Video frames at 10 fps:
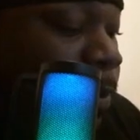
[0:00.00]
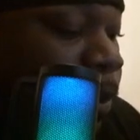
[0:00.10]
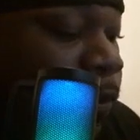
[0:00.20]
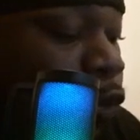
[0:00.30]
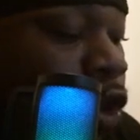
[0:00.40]

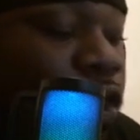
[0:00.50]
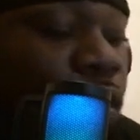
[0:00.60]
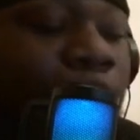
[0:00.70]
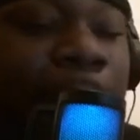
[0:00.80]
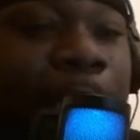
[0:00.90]
before
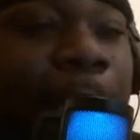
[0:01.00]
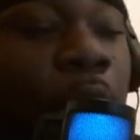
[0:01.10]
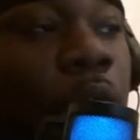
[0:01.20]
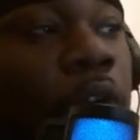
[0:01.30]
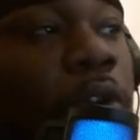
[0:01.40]
you make that
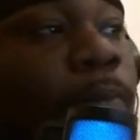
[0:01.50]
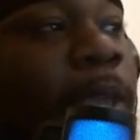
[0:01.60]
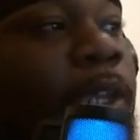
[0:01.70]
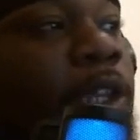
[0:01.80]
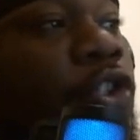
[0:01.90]
call of
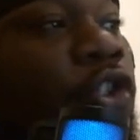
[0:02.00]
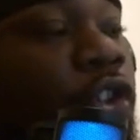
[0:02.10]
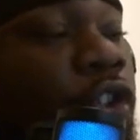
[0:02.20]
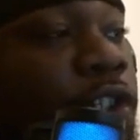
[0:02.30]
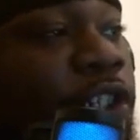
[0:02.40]
making
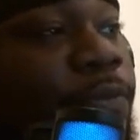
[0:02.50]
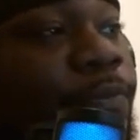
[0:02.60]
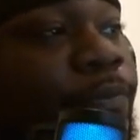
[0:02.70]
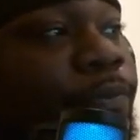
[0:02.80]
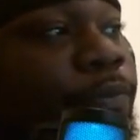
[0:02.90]
Georgia,
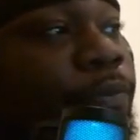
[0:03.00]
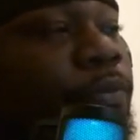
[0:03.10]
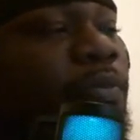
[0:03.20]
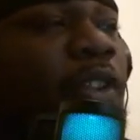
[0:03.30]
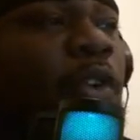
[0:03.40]

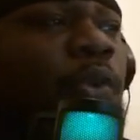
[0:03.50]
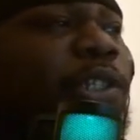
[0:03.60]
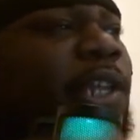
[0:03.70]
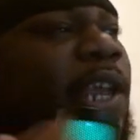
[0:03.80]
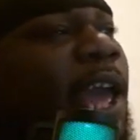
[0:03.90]

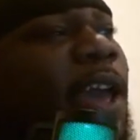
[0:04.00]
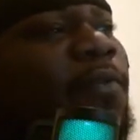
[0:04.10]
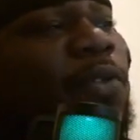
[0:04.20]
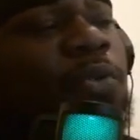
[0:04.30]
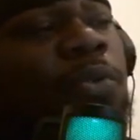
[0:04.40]
which they
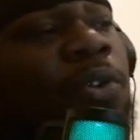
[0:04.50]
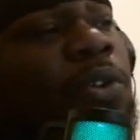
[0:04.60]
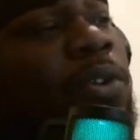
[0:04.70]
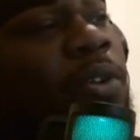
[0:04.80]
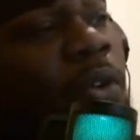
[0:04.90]
have you
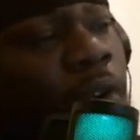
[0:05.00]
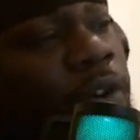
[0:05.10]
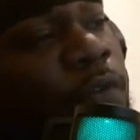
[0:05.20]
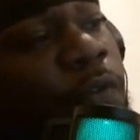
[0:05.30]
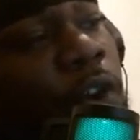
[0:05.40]

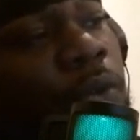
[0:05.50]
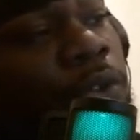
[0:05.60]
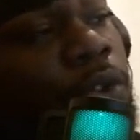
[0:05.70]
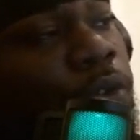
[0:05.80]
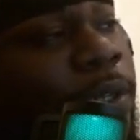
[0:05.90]
on the
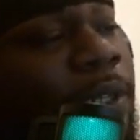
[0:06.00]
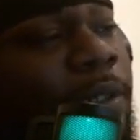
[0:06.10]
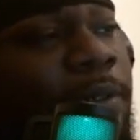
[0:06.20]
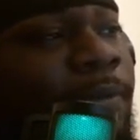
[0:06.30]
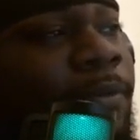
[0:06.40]
phone
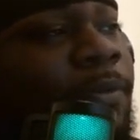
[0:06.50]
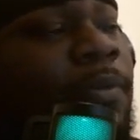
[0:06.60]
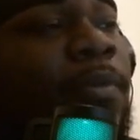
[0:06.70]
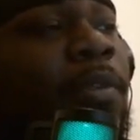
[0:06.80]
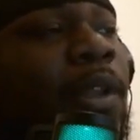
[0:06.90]
doing.
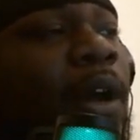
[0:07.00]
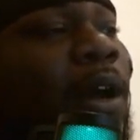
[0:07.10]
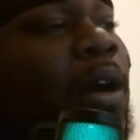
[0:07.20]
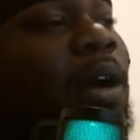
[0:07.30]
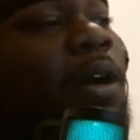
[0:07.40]

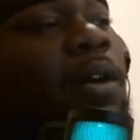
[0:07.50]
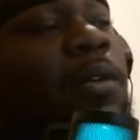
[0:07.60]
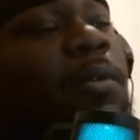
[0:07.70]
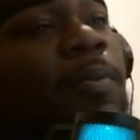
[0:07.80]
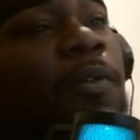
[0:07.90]

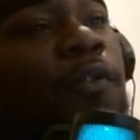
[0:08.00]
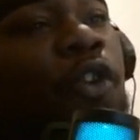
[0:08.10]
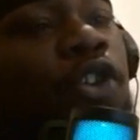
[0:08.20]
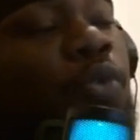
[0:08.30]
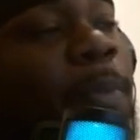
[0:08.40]

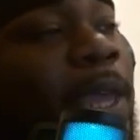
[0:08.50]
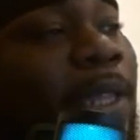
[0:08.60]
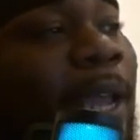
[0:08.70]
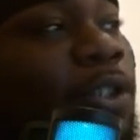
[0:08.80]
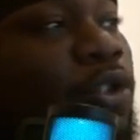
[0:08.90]
Before you
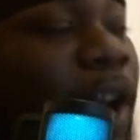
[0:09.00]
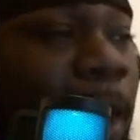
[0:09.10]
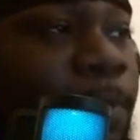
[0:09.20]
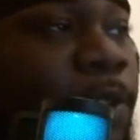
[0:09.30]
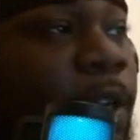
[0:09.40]
make that
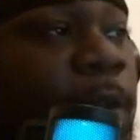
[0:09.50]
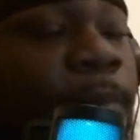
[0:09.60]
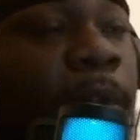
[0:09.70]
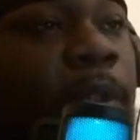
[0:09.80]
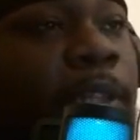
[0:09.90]
drop, champ,
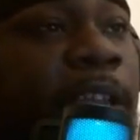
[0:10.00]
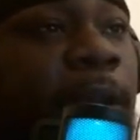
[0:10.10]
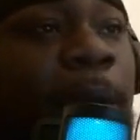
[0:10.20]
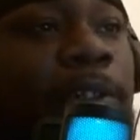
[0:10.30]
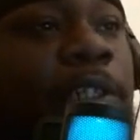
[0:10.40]
think
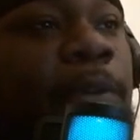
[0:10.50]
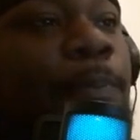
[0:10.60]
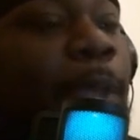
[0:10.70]
about your